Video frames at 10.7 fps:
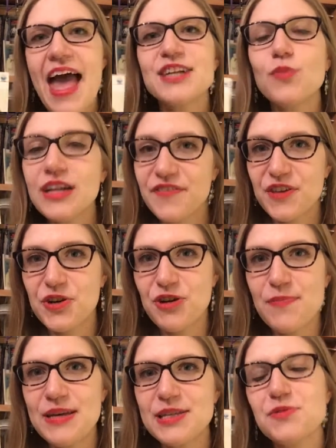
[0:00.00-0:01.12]
And one of the
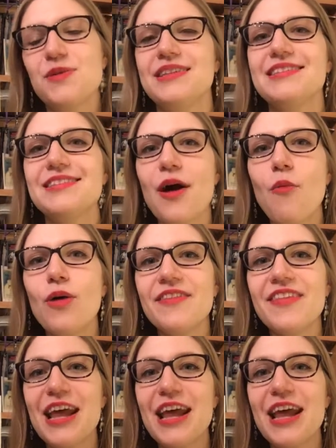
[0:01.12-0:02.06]
creepiest ones, one